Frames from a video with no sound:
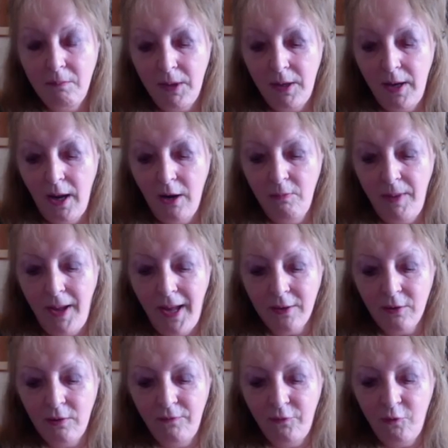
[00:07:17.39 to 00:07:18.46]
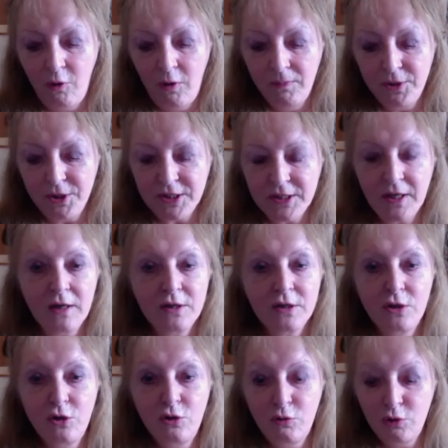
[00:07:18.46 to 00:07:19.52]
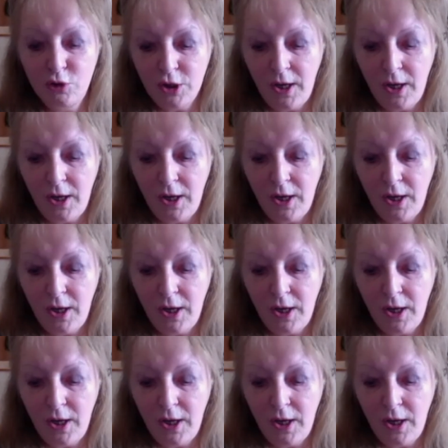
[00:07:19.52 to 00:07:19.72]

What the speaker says: but now back on form to start a new